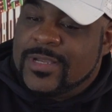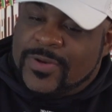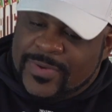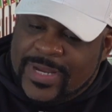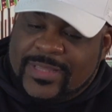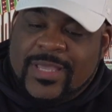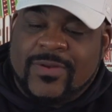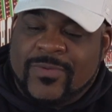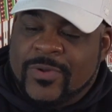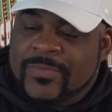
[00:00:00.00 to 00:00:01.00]
create
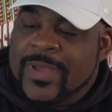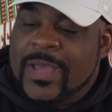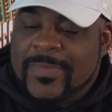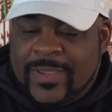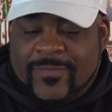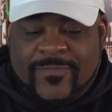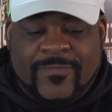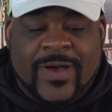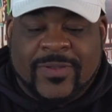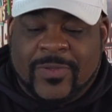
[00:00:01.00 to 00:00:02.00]
that roadmap and
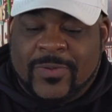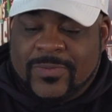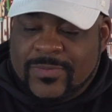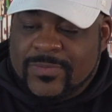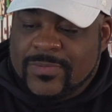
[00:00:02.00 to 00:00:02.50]
follow